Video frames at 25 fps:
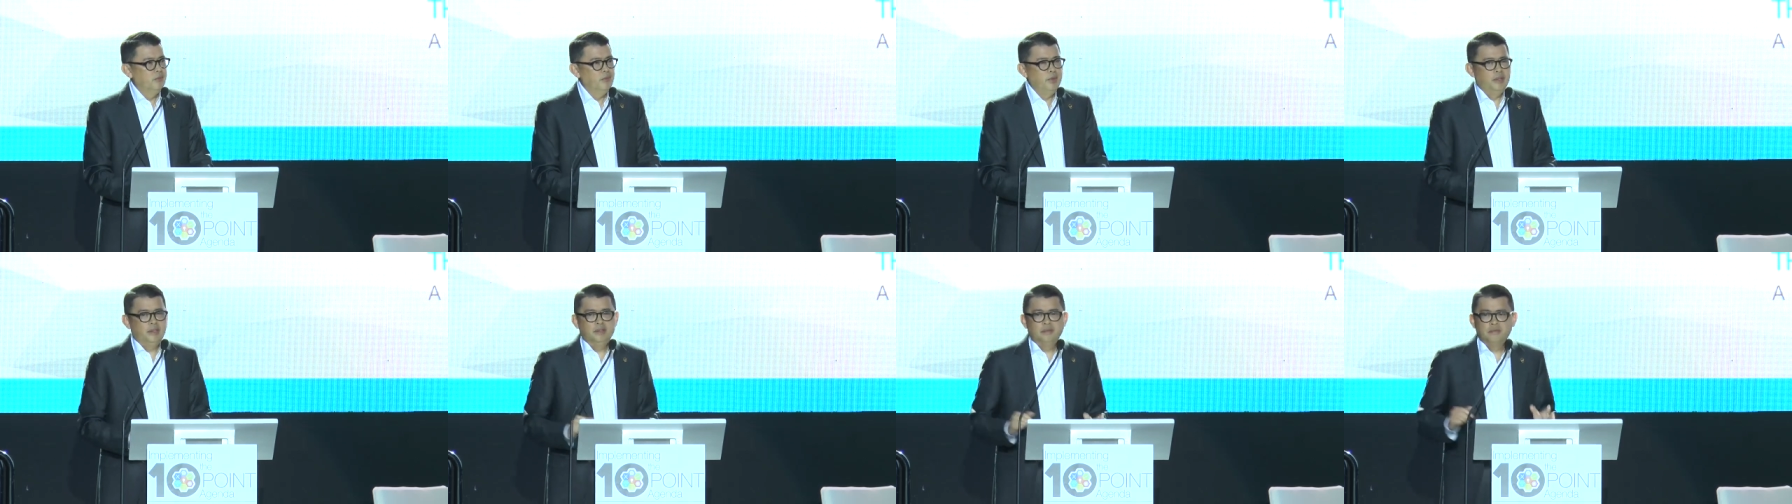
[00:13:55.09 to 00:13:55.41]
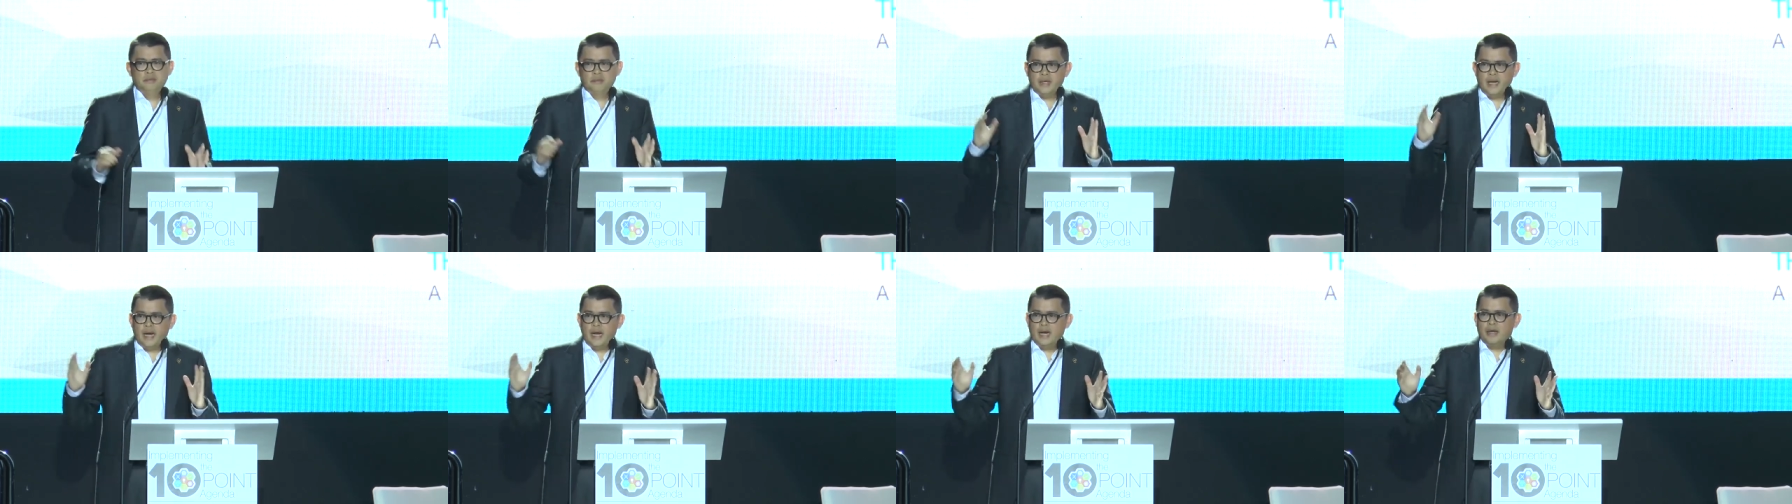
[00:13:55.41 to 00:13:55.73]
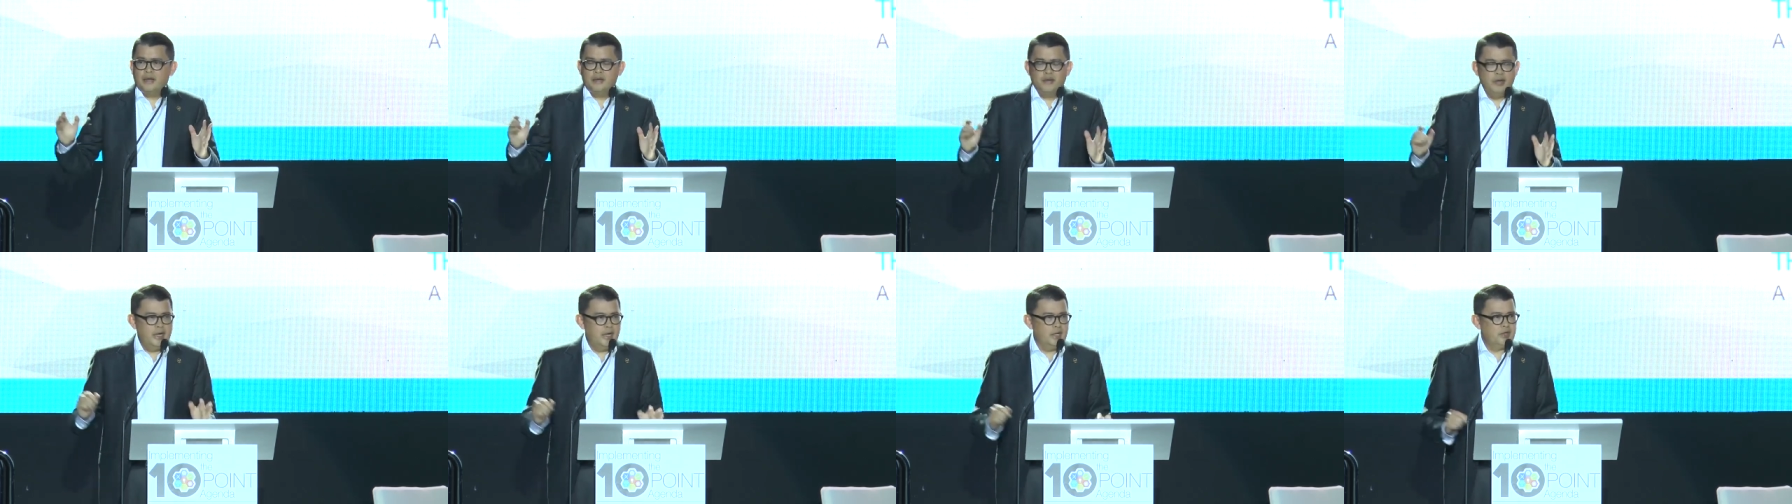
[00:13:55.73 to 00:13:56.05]
with
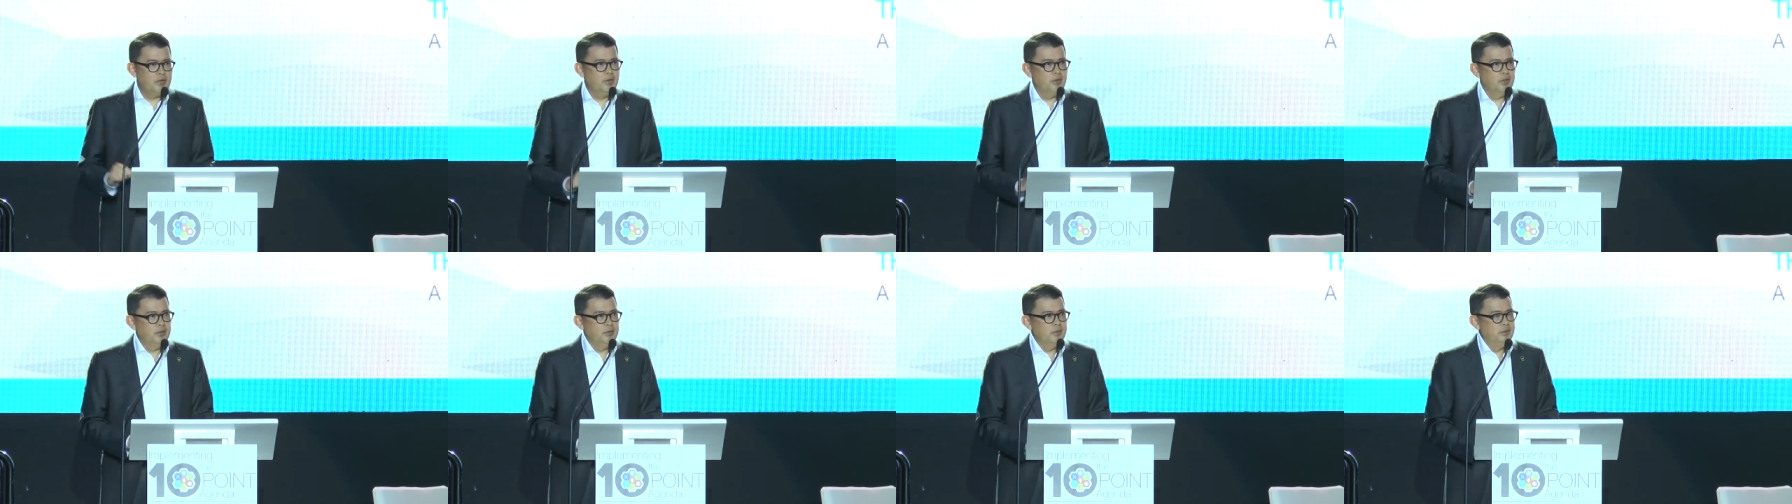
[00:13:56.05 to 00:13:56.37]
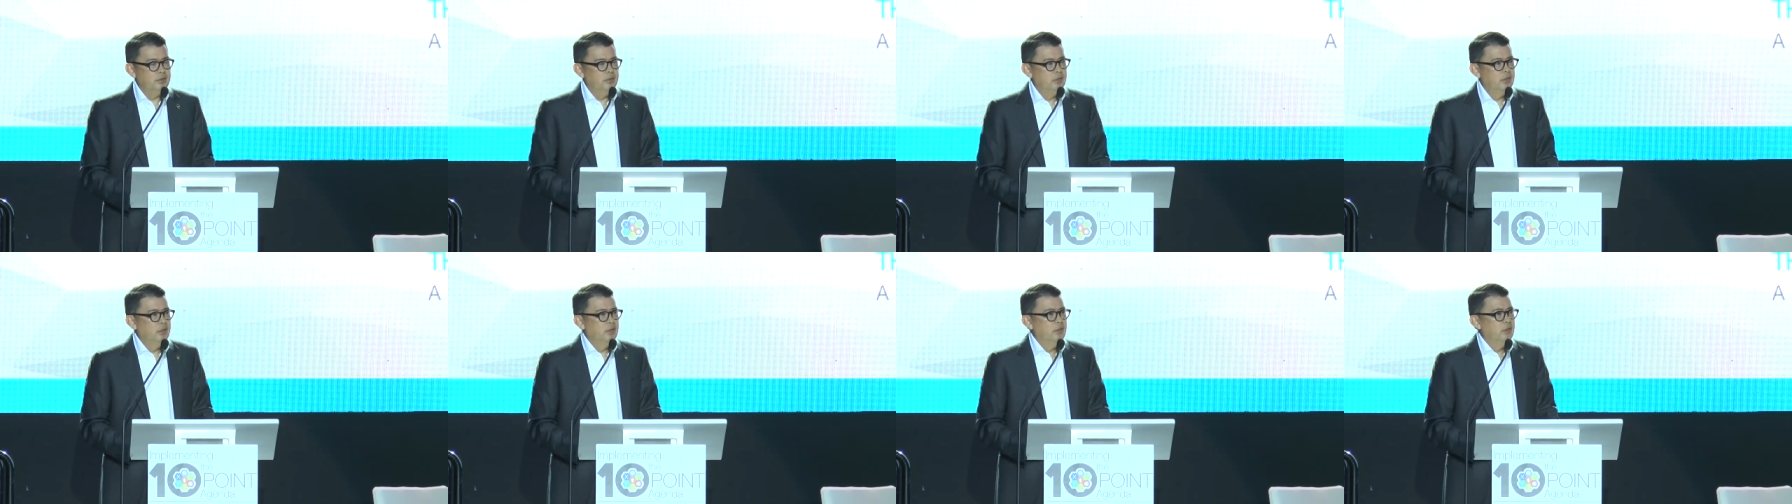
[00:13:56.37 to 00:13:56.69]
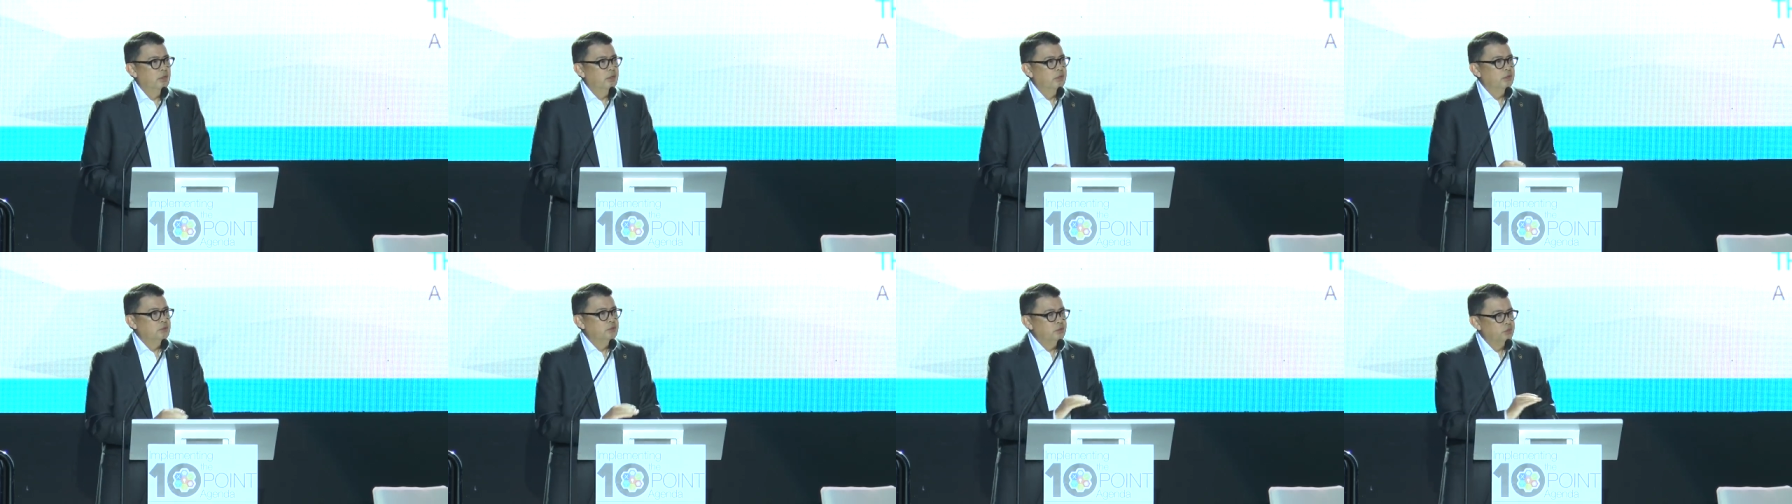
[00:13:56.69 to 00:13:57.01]
track record
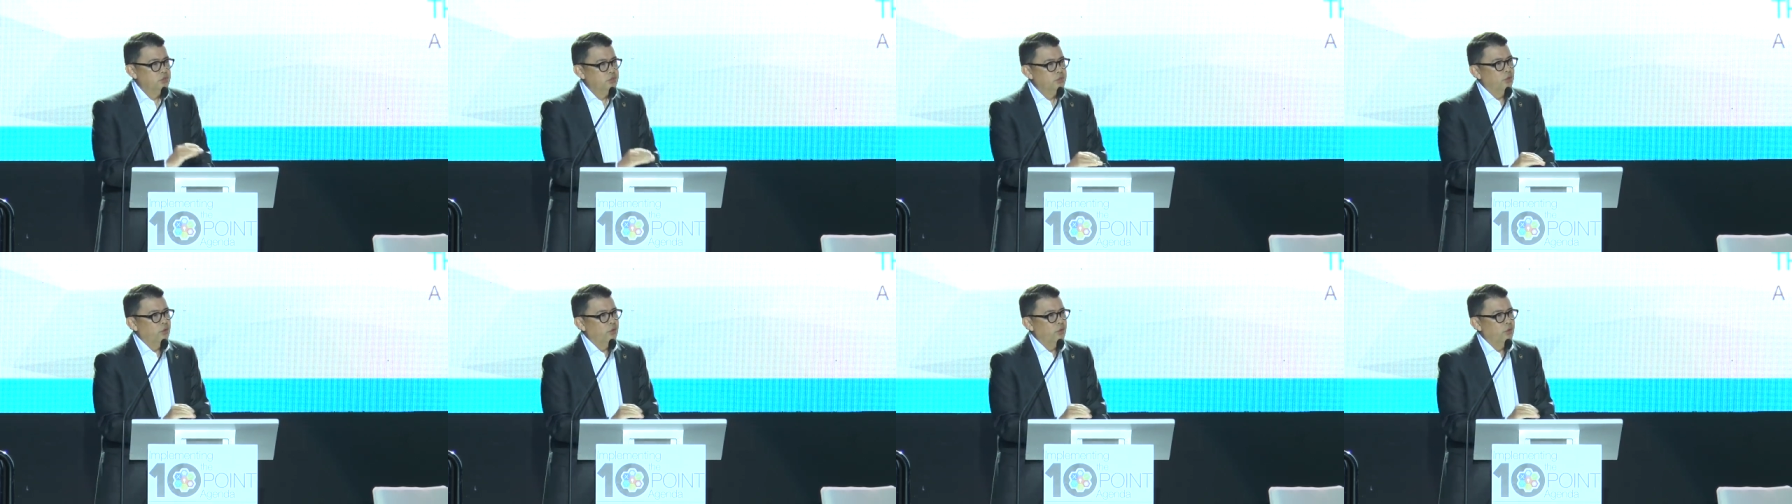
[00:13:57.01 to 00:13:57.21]
to